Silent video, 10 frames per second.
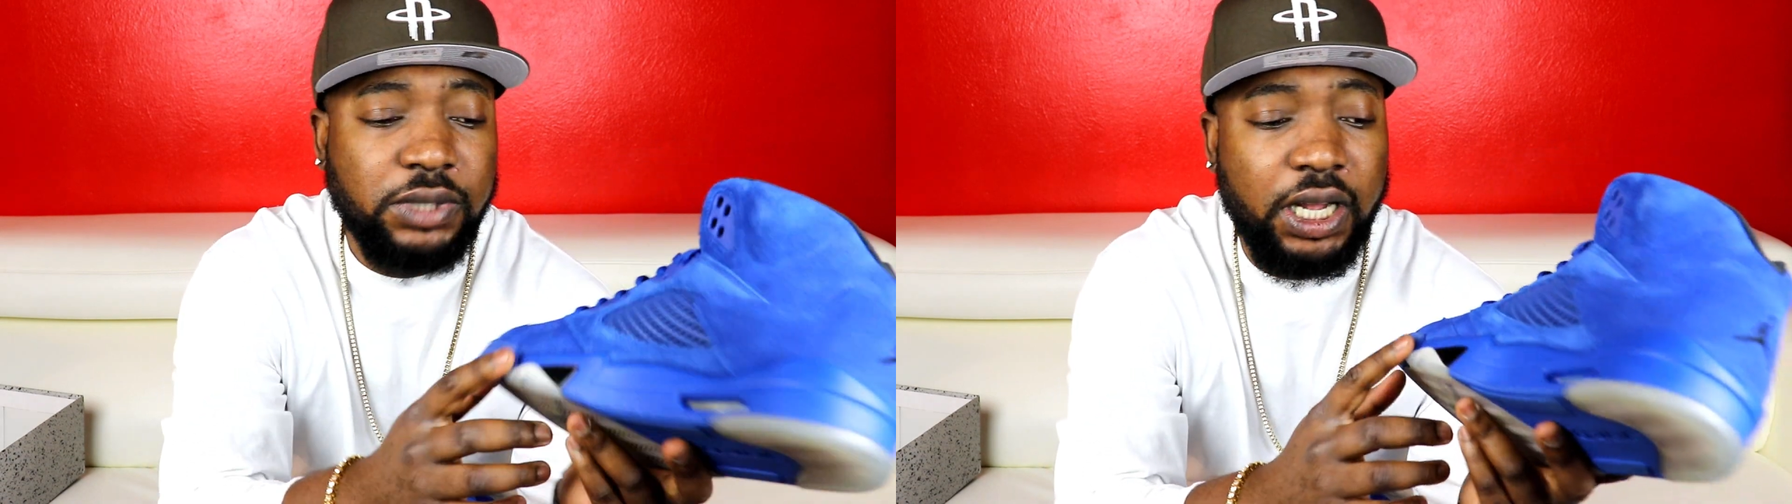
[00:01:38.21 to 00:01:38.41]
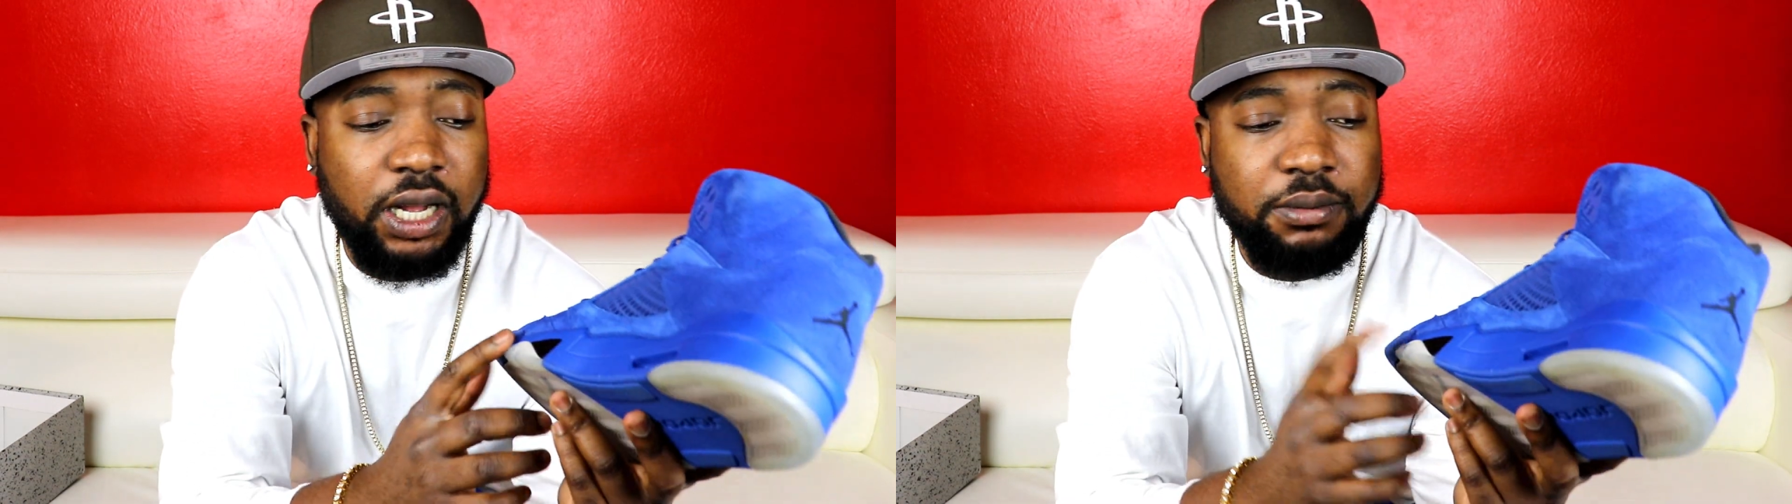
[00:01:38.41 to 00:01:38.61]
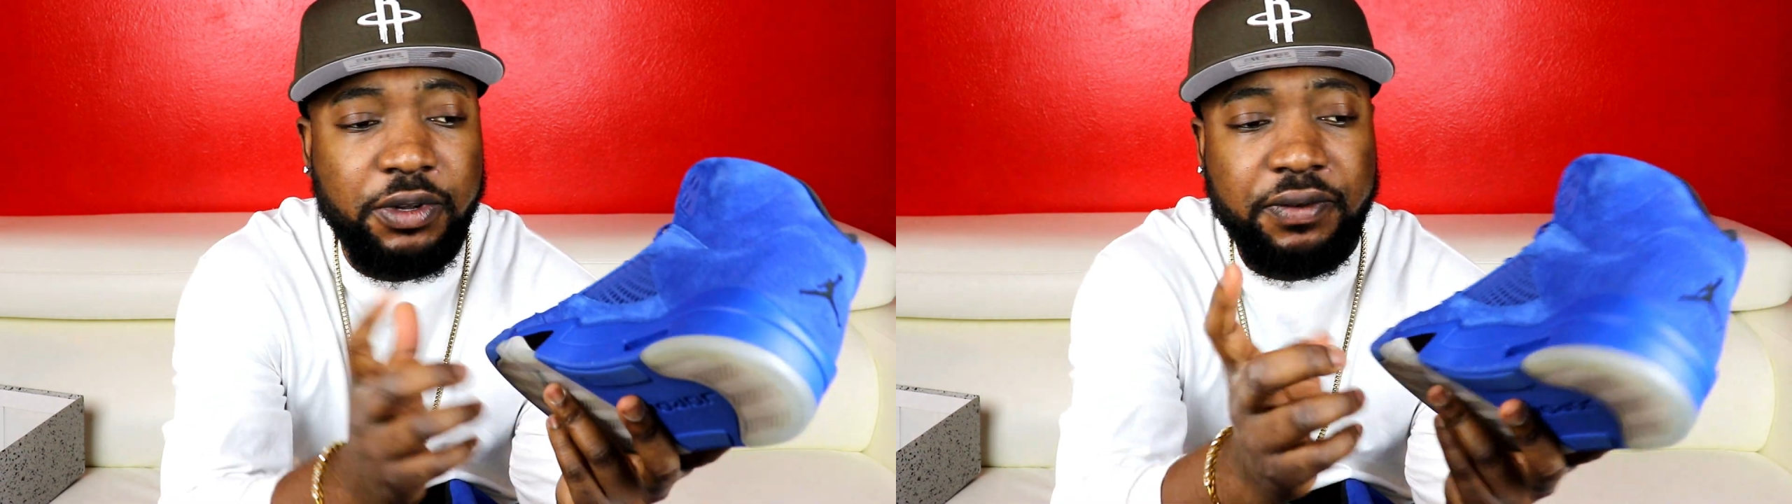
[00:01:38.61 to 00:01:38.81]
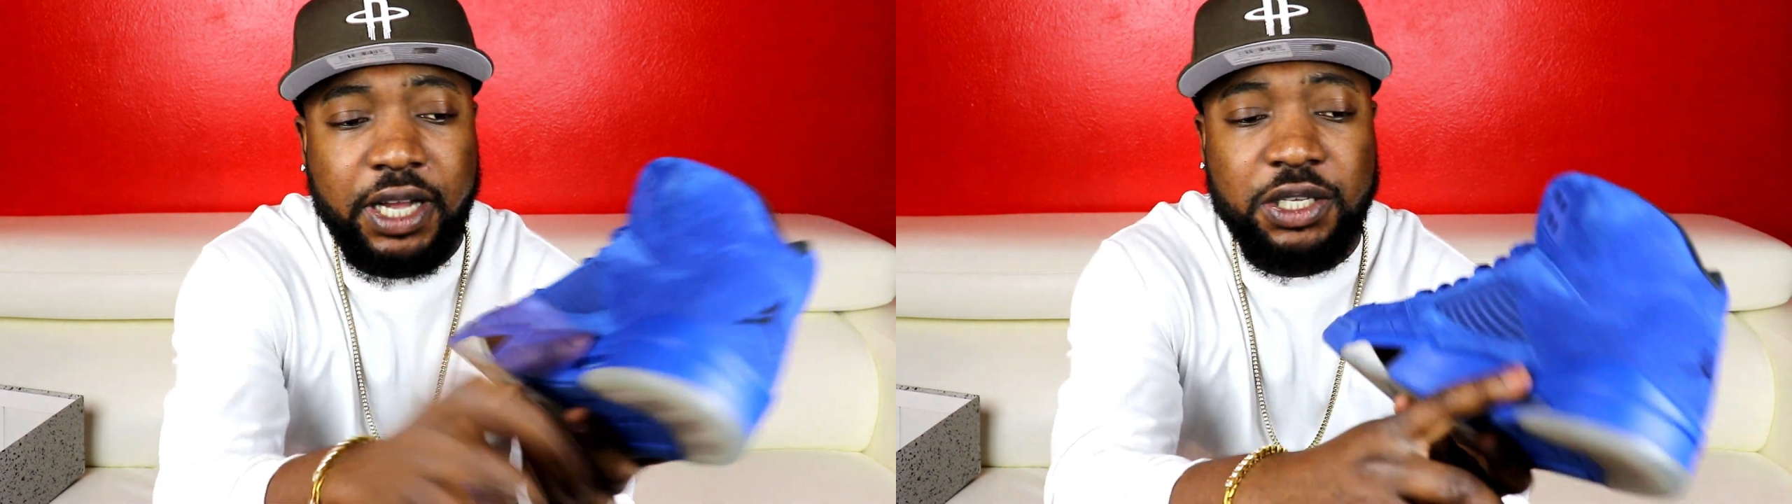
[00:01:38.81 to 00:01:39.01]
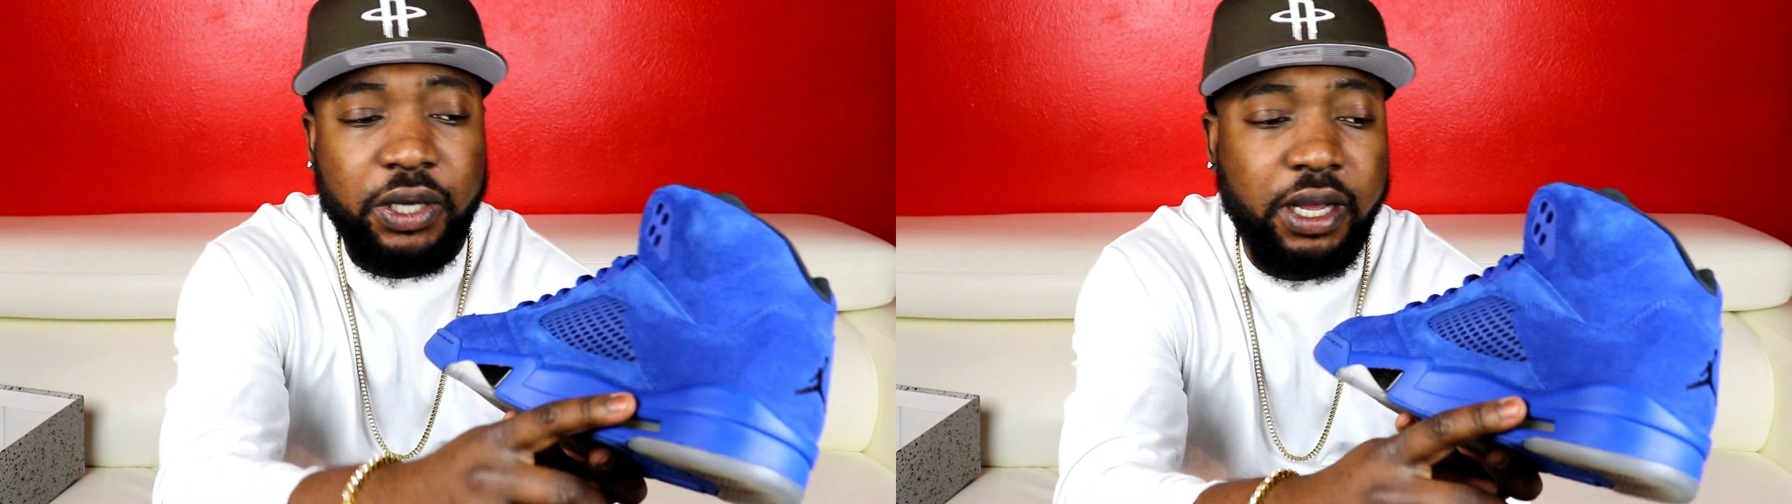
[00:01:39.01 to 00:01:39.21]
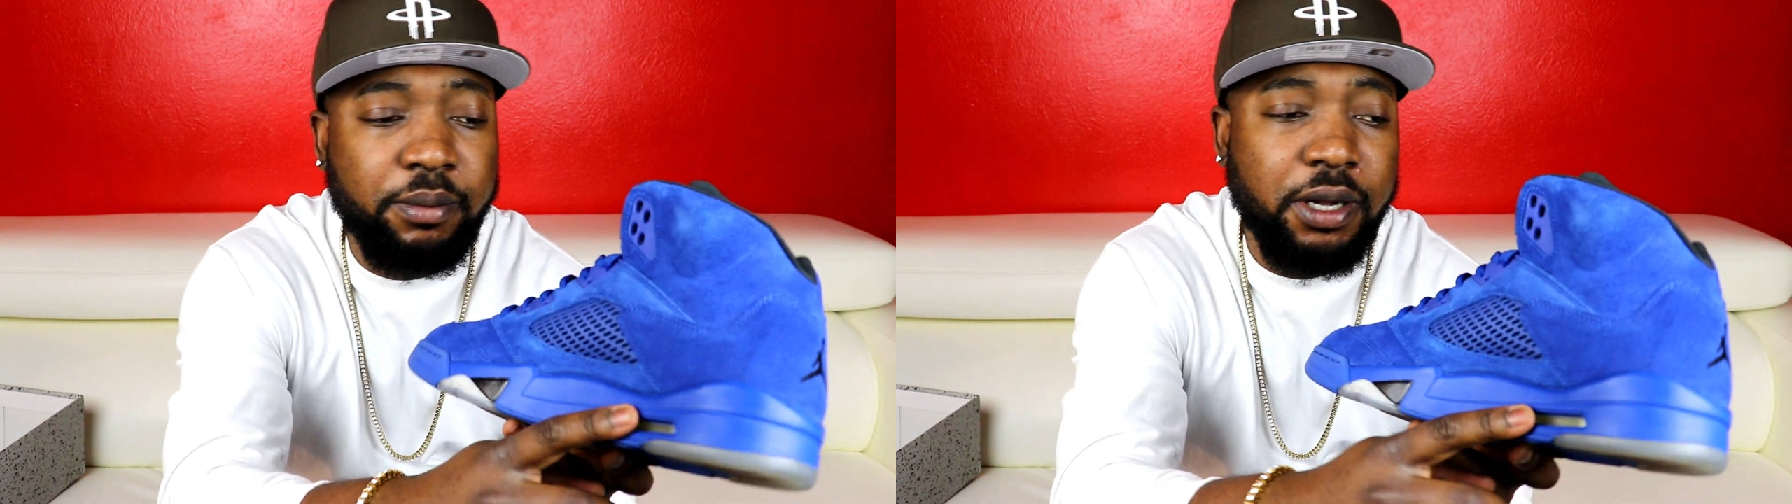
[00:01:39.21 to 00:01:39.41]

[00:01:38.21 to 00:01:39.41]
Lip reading: You've got your air